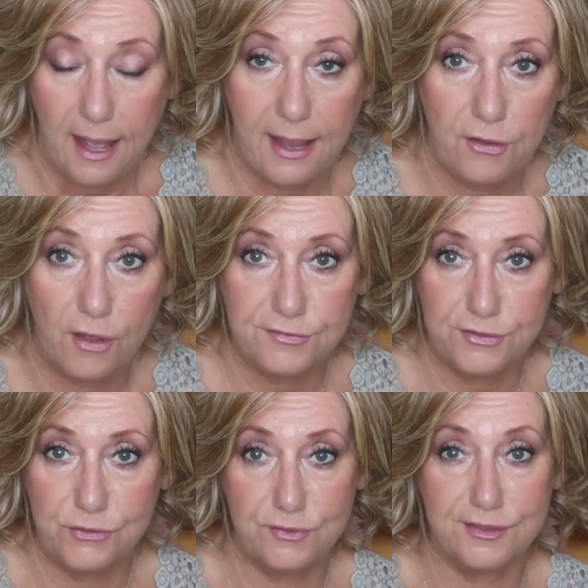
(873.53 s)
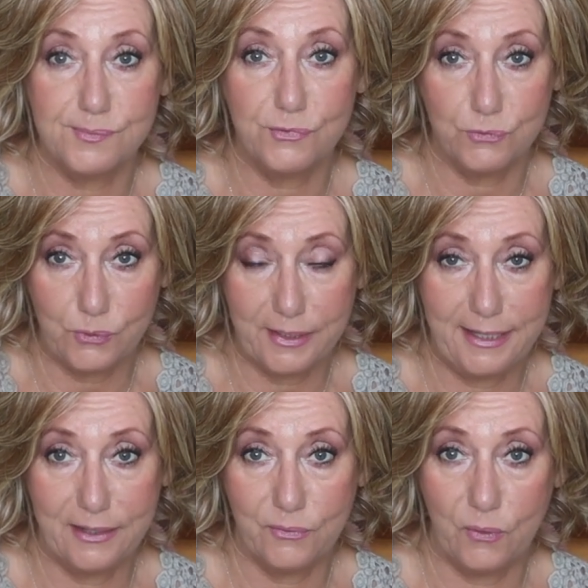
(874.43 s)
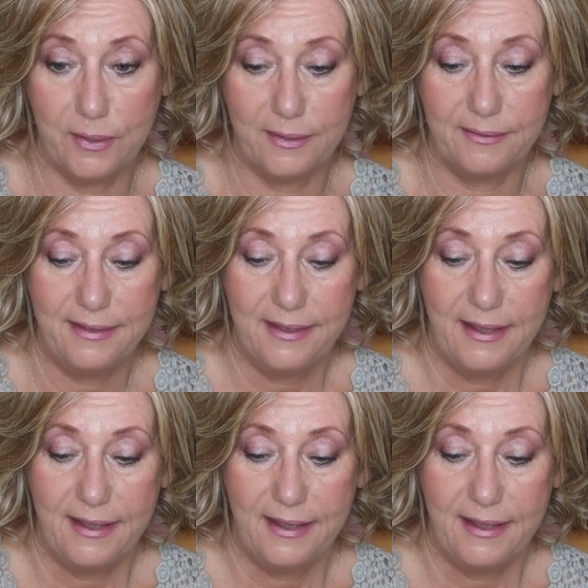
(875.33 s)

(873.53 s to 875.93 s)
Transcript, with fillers: I also use the Marula hair oil.